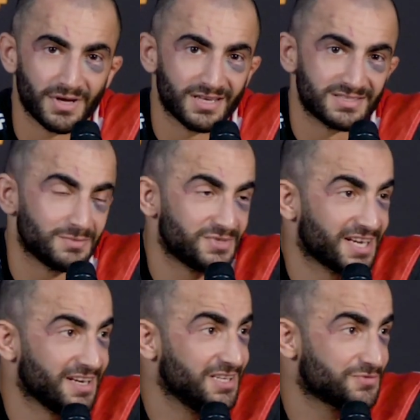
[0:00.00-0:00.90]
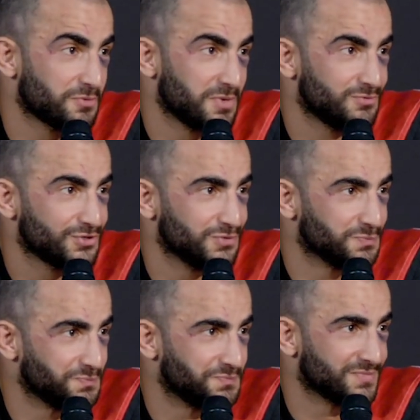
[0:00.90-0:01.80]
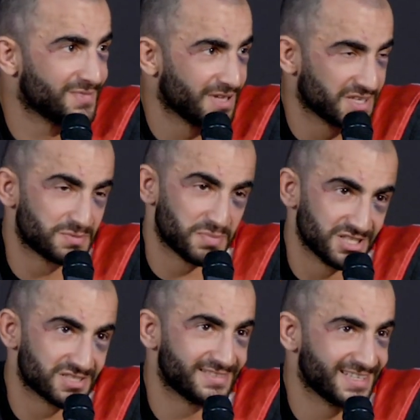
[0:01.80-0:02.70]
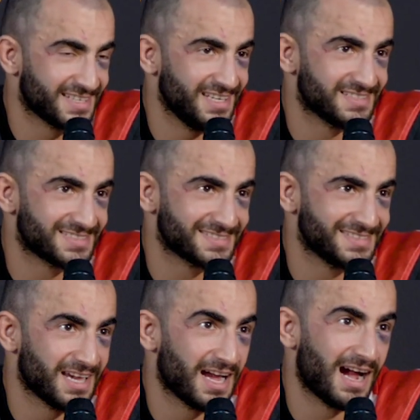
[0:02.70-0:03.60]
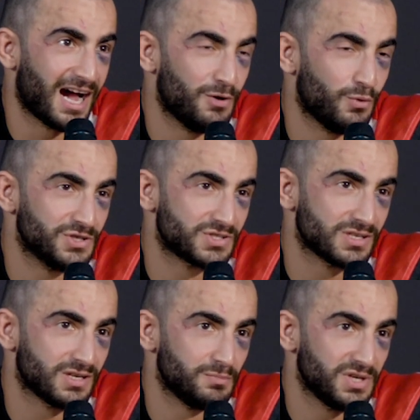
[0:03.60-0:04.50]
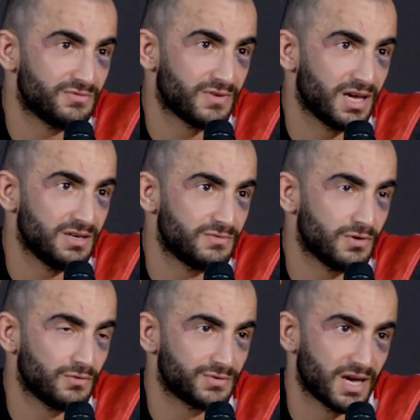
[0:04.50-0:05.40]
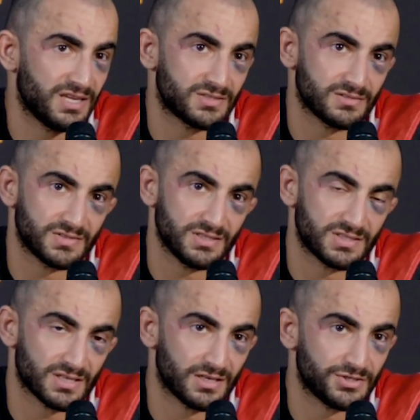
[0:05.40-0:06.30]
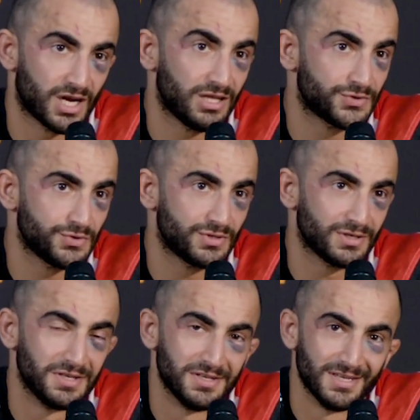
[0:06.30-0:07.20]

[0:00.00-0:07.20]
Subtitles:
we get some techniques from him too, like special techniques. I was a big fan of Tyson since childhood.